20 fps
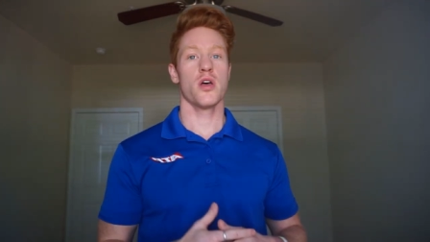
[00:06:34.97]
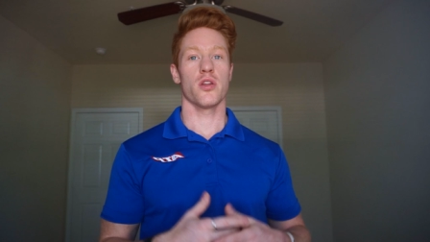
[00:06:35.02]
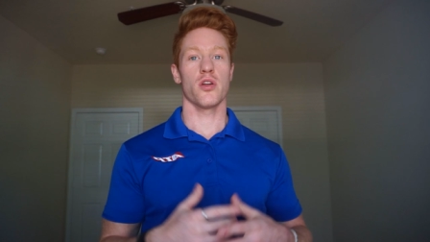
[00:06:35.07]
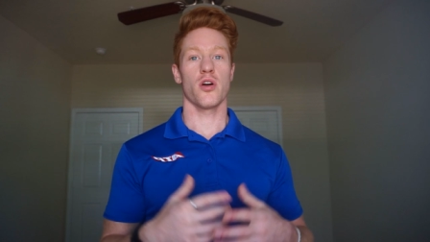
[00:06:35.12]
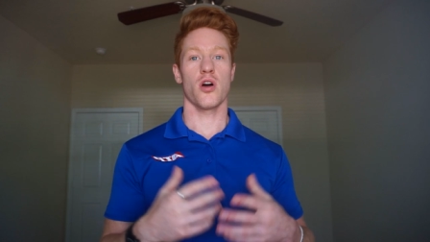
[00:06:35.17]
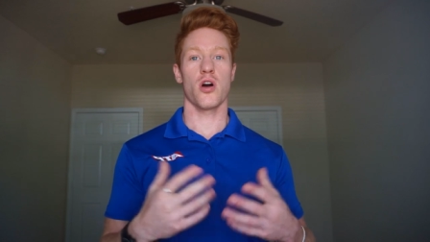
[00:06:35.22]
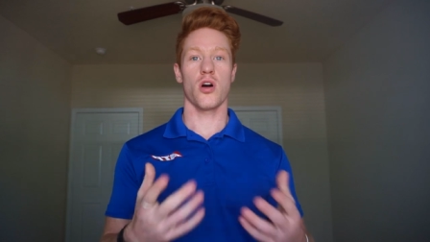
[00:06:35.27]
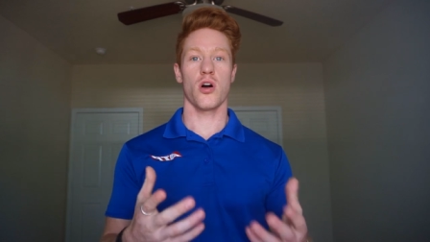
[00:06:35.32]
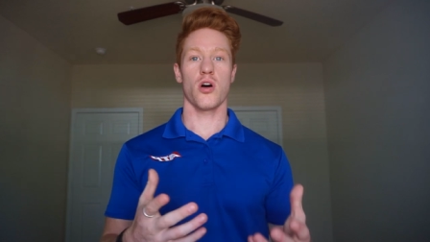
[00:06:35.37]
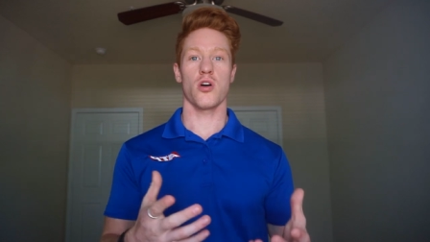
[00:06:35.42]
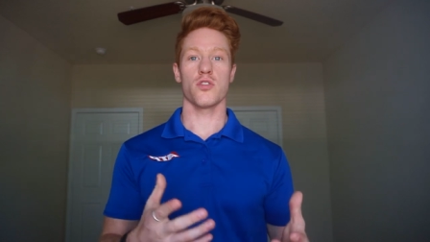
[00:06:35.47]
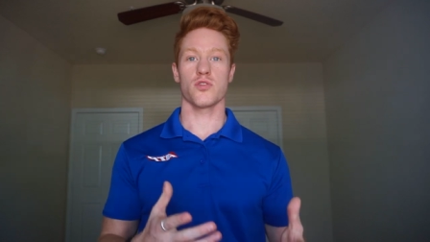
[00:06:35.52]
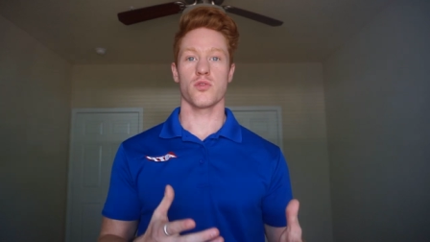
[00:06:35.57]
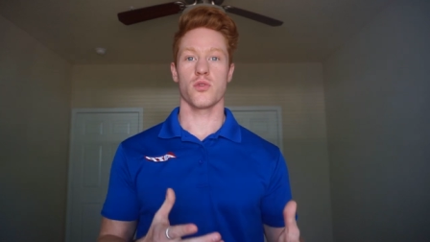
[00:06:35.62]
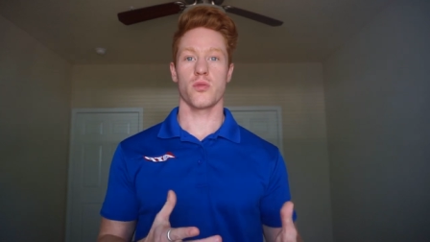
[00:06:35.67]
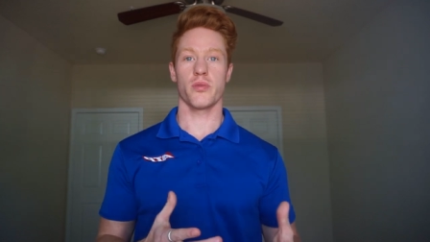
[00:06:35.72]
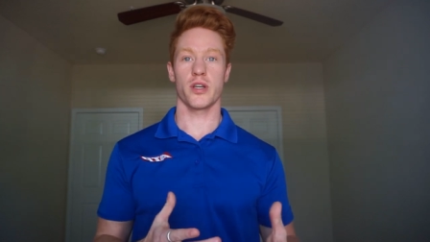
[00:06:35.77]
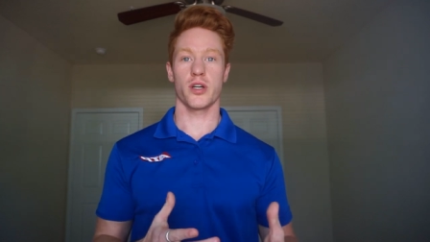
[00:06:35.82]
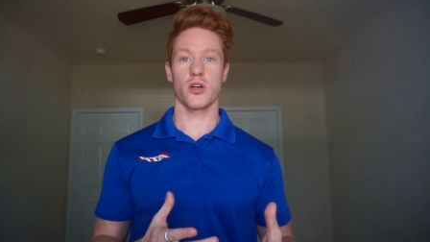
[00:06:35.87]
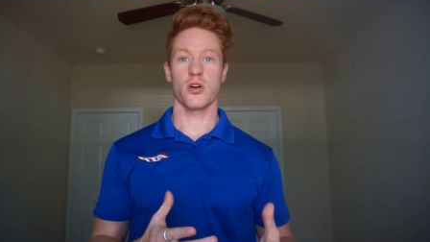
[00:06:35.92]
There are
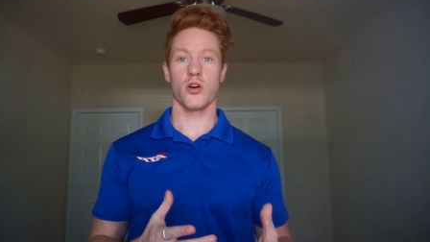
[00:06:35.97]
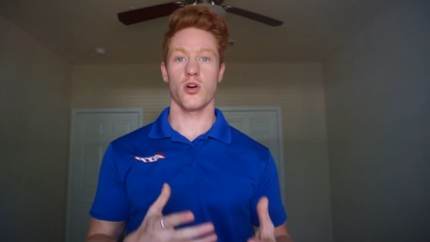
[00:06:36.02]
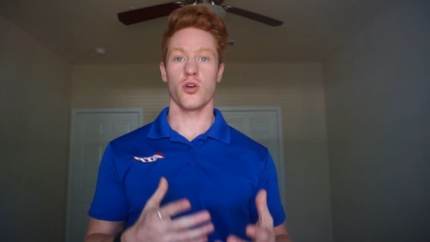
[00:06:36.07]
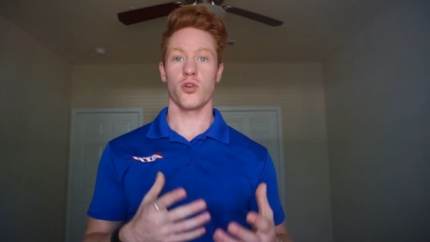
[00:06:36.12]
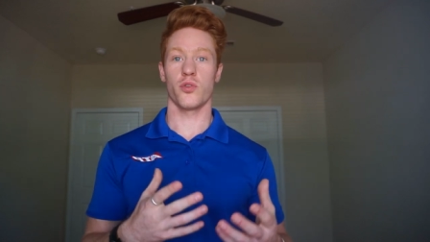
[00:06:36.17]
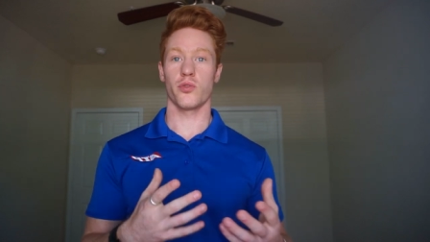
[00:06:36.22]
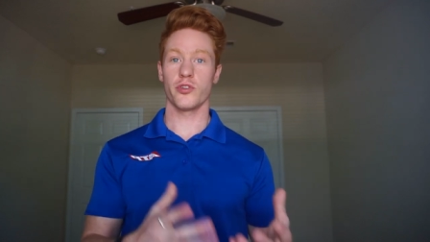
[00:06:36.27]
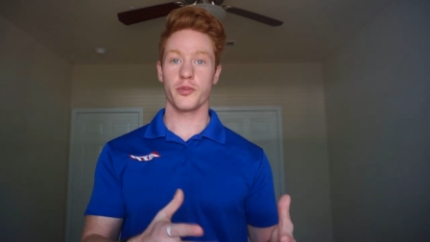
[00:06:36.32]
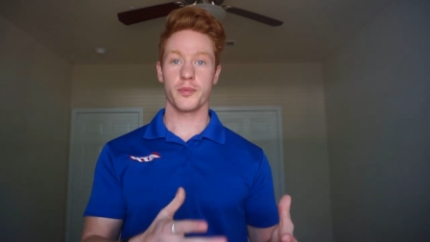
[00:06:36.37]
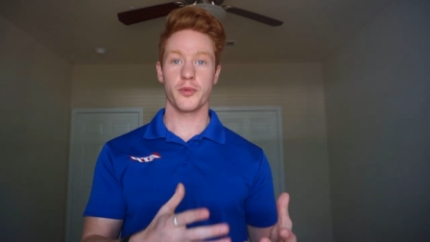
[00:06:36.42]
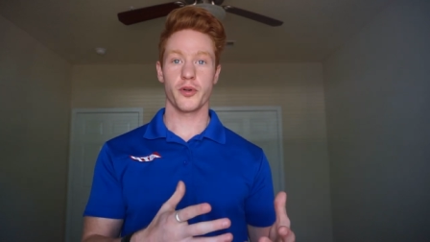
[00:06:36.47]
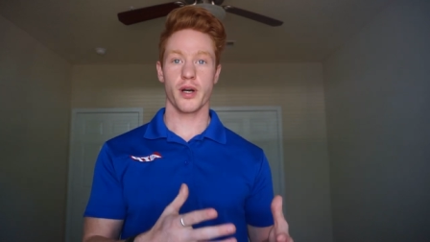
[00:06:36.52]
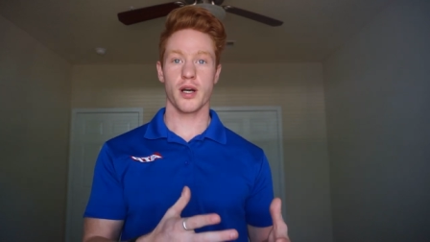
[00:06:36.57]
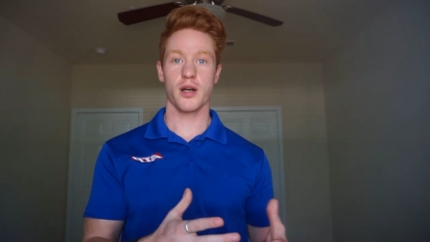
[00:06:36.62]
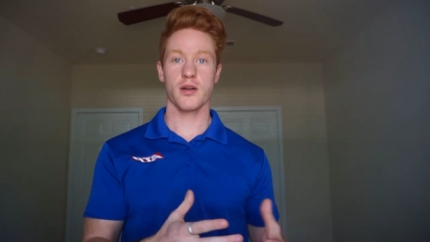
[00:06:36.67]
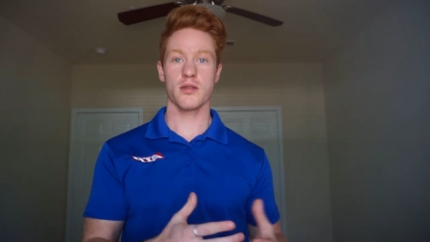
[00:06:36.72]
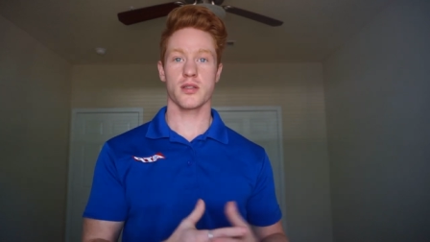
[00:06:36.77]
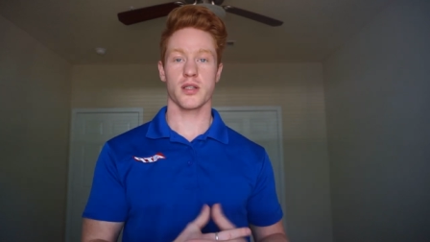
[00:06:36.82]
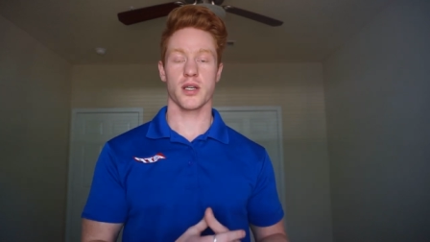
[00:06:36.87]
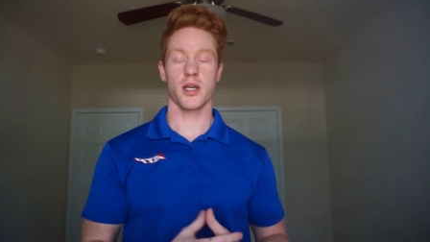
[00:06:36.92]
also what we call group
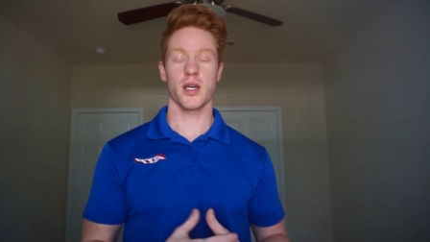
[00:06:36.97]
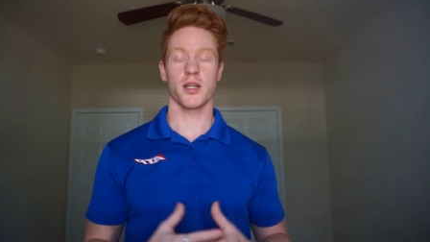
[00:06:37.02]
grounds,